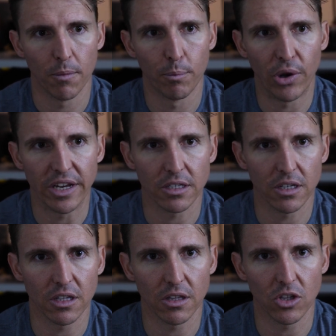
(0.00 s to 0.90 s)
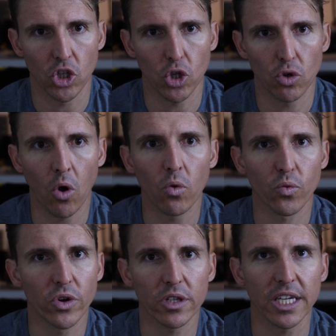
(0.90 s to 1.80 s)
but you don't
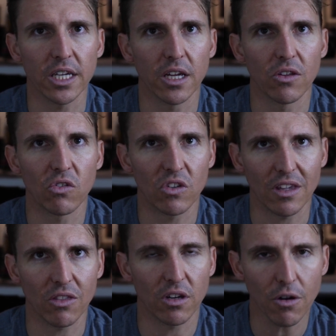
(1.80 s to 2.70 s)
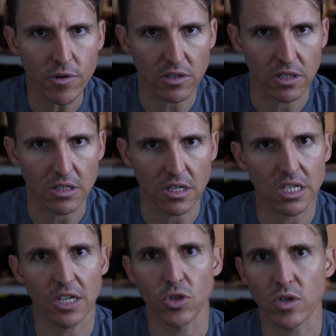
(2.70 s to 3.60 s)
really see the differences
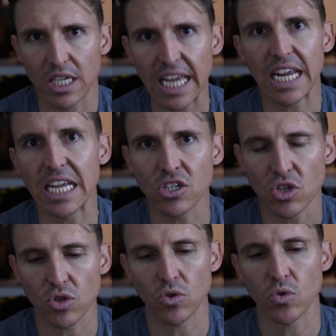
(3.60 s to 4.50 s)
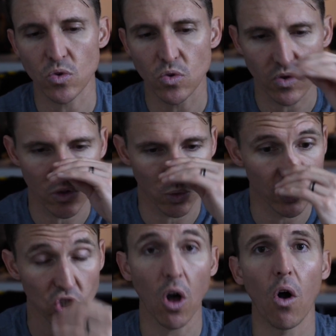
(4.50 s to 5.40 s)
until you get into
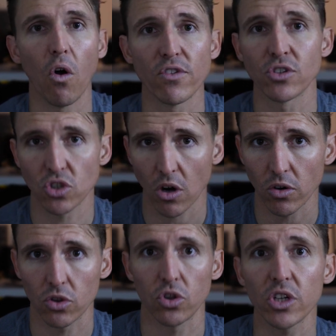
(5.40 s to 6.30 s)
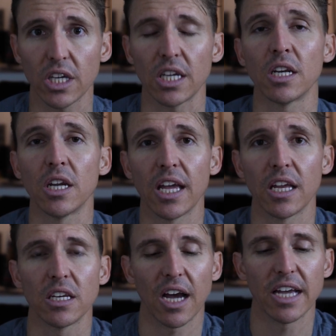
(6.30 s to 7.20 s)
Resolve and start looking
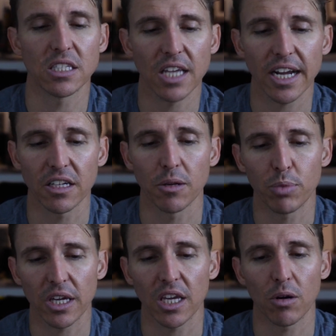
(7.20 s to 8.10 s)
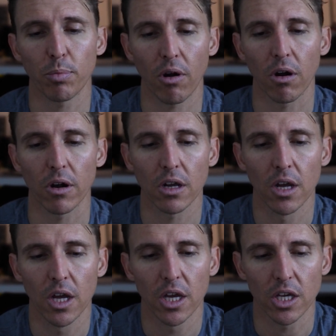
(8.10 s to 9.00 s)
and dissecting and picking apart,
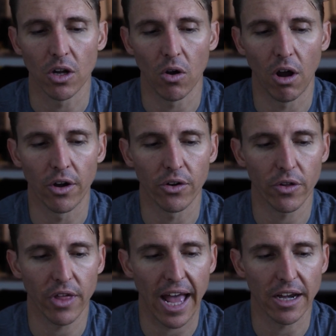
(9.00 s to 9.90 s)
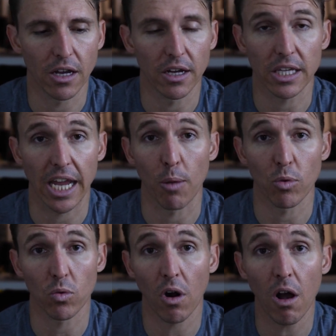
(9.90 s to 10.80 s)
you know, under that uh,
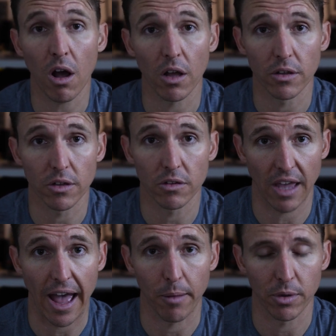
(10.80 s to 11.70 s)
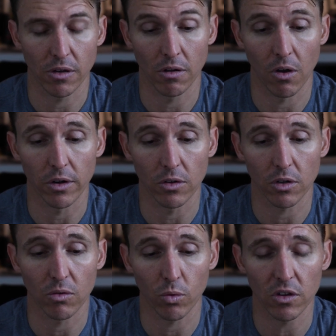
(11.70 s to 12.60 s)
Camera Raw tab, you know, and you
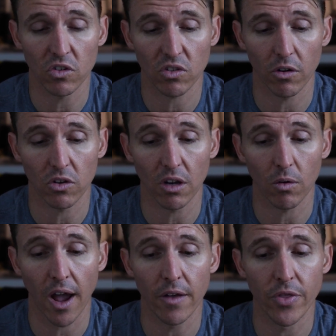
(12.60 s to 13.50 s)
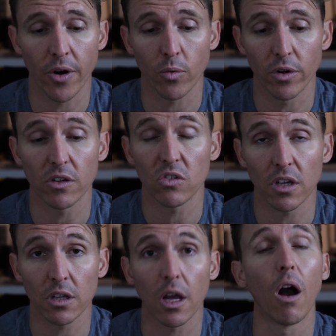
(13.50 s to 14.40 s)
can really start digging around in there and really
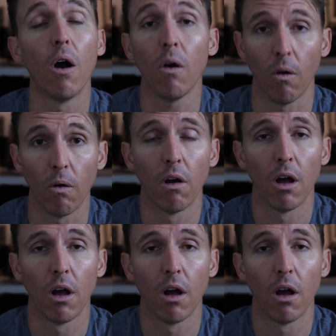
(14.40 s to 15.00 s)
seeing like, oh,